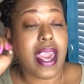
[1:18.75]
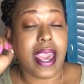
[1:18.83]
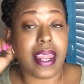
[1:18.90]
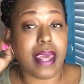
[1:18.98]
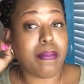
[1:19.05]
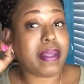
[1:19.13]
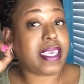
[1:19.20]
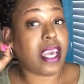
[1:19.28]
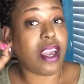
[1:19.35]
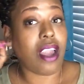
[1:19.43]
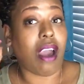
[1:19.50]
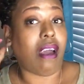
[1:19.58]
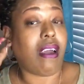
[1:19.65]
And let me
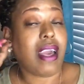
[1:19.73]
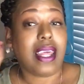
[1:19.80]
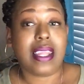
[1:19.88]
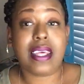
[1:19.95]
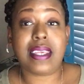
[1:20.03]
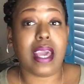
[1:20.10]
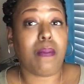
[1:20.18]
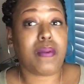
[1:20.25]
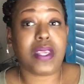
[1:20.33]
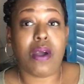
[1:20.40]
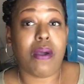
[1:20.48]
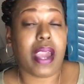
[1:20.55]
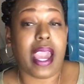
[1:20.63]
tell y'all, this
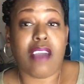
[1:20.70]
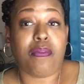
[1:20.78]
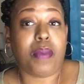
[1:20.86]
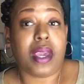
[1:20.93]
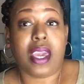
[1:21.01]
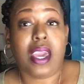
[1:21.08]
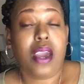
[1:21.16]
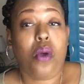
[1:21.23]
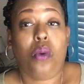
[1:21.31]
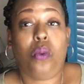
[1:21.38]
episode gave me